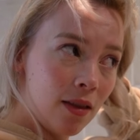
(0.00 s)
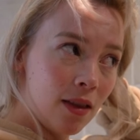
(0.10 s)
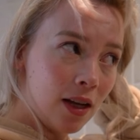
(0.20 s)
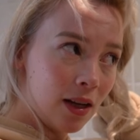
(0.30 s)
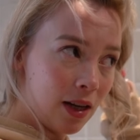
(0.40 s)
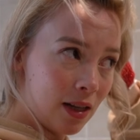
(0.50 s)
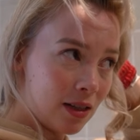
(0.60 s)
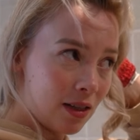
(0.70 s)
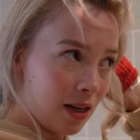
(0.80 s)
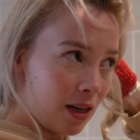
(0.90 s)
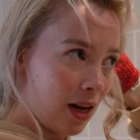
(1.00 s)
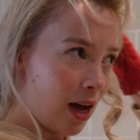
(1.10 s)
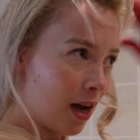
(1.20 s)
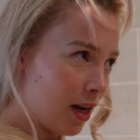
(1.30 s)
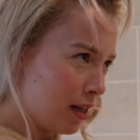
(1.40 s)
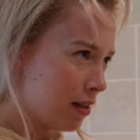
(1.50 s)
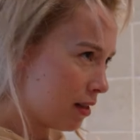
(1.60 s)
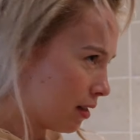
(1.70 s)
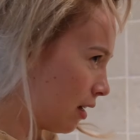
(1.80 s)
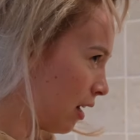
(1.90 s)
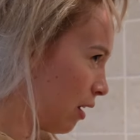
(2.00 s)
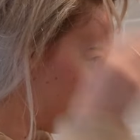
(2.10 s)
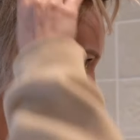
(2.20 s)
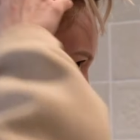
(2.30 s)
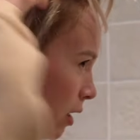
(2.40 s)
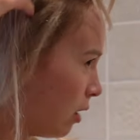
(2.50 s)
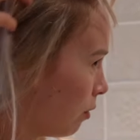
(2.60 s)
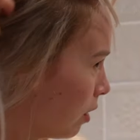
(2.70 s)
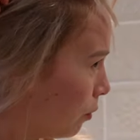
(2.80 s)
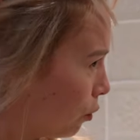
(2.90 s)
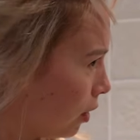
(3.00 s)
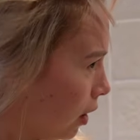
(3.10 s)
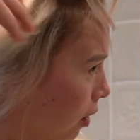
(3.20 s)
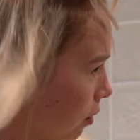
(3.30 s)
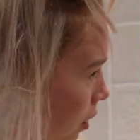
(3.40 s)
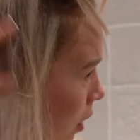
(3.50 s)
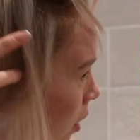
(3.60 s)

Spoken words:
think it's nice. I have no idea what I'm doing here.